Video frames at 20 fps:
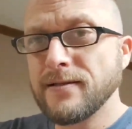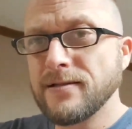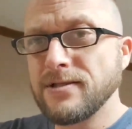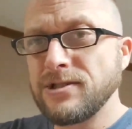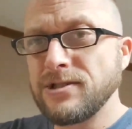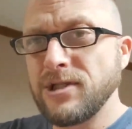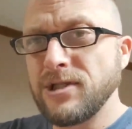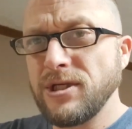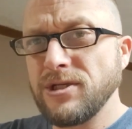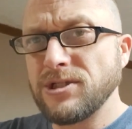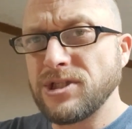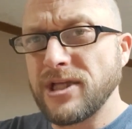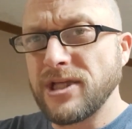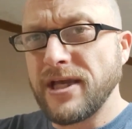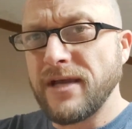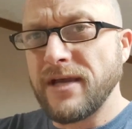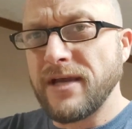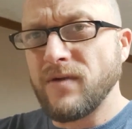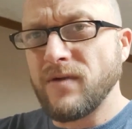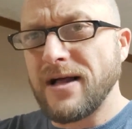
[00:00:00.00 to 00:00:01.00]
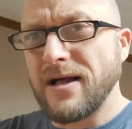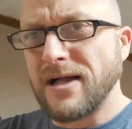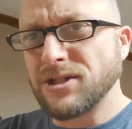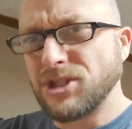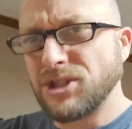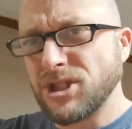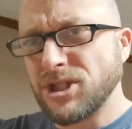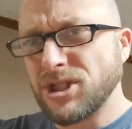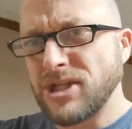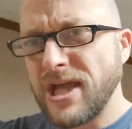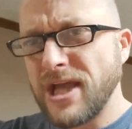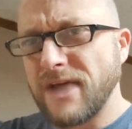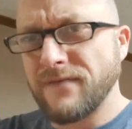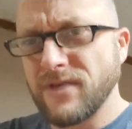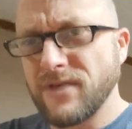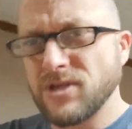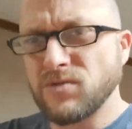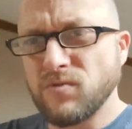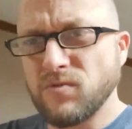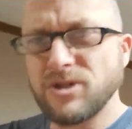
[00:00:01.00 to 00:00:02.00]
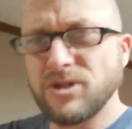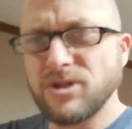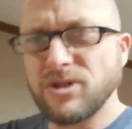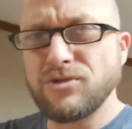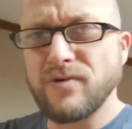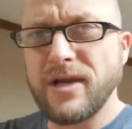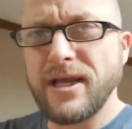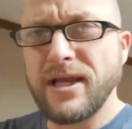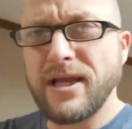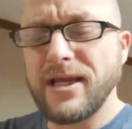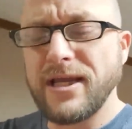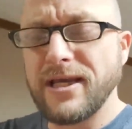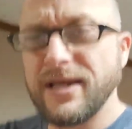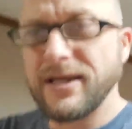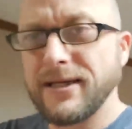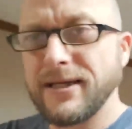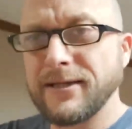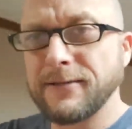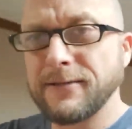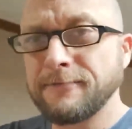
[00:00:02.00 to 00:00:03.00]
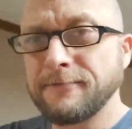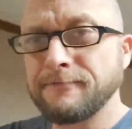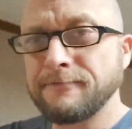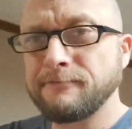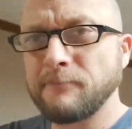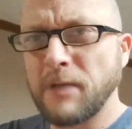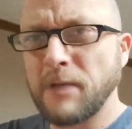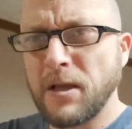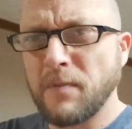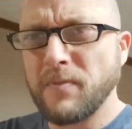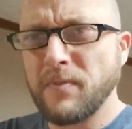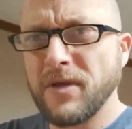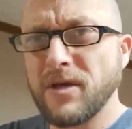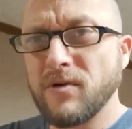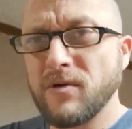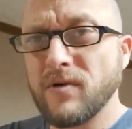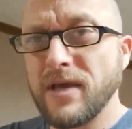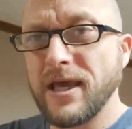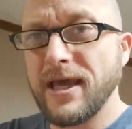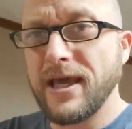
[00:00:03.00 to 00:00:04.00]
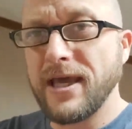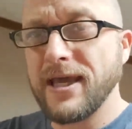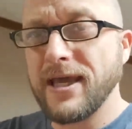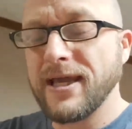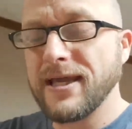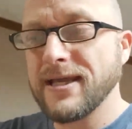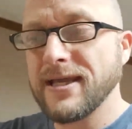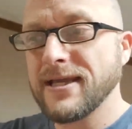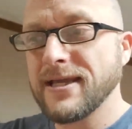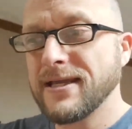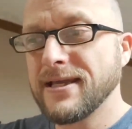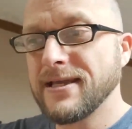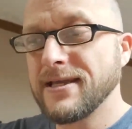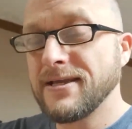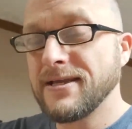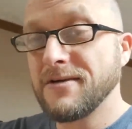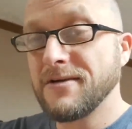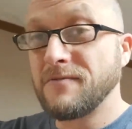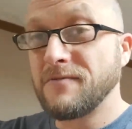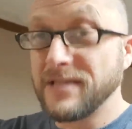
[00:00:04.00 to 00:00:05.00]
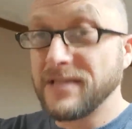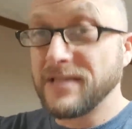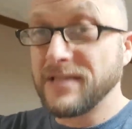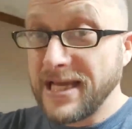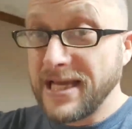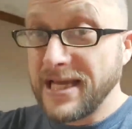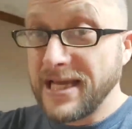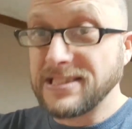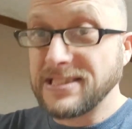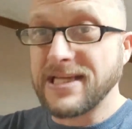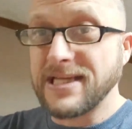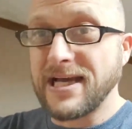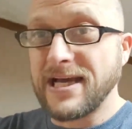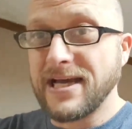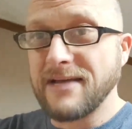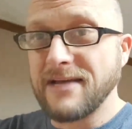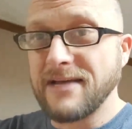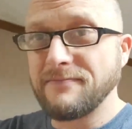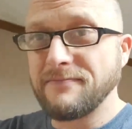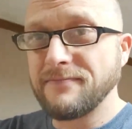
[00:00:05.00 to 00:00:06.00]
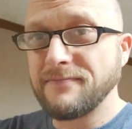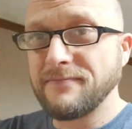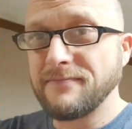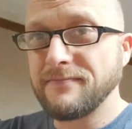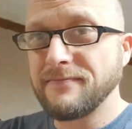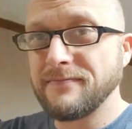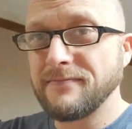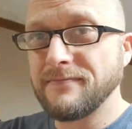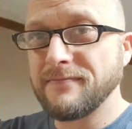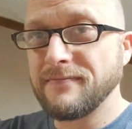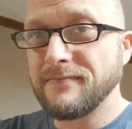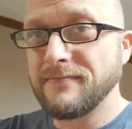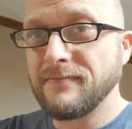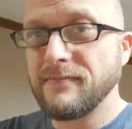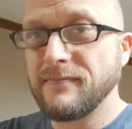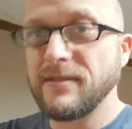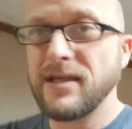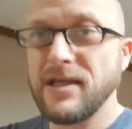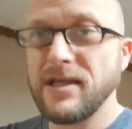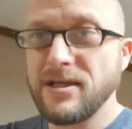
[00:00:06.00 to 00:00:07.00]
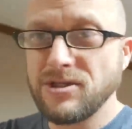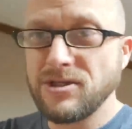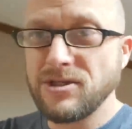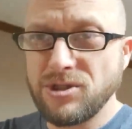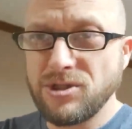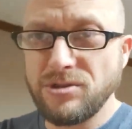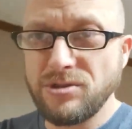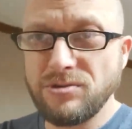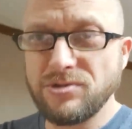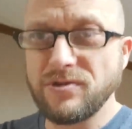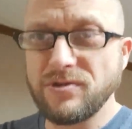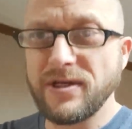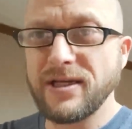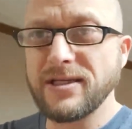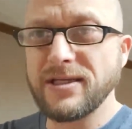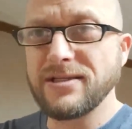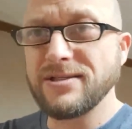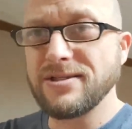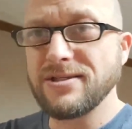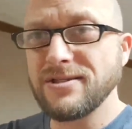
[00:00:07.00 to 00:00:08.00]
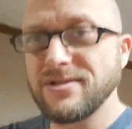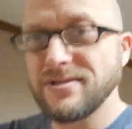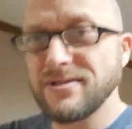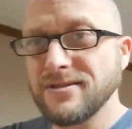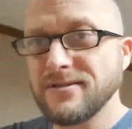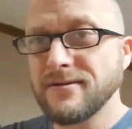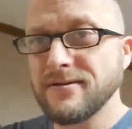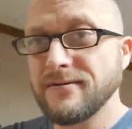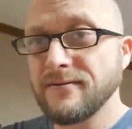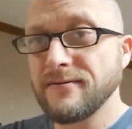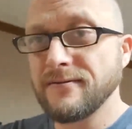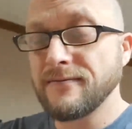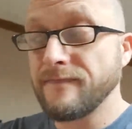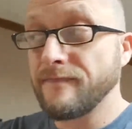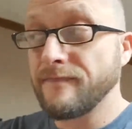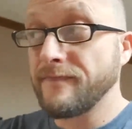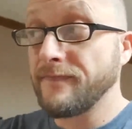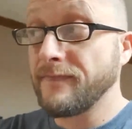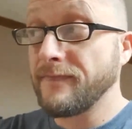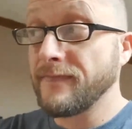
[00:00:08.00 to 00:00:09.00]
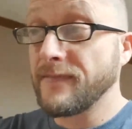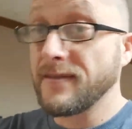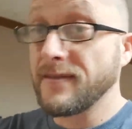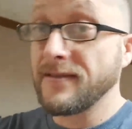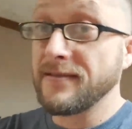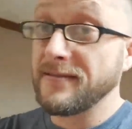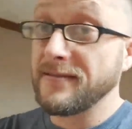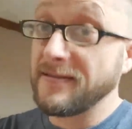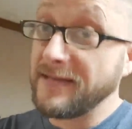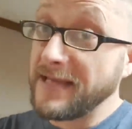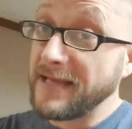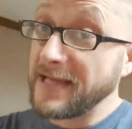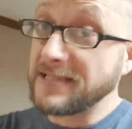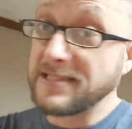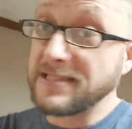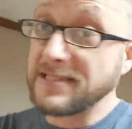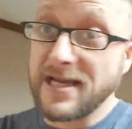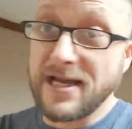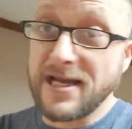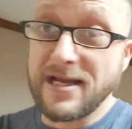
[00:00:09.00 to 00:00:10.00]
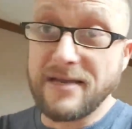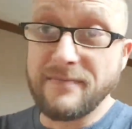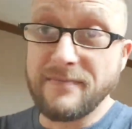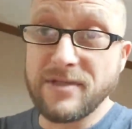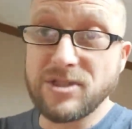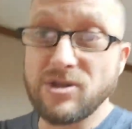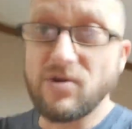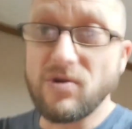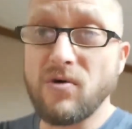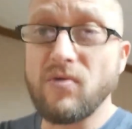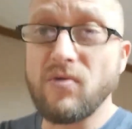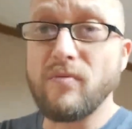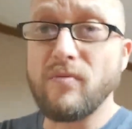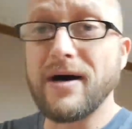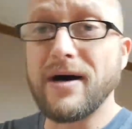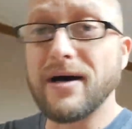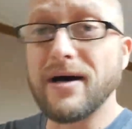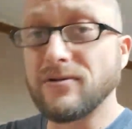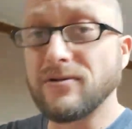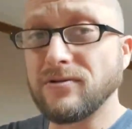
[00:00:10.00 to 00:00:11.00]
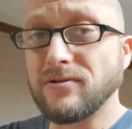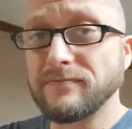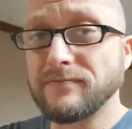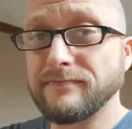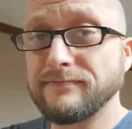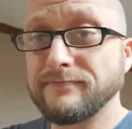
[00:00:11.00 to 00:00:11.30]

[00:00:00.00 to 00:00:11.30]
So you say, well, I'll just have this one drink. I'll be okay. Well, the next time, it's 2 drinks. The next time, it's a whole bottle,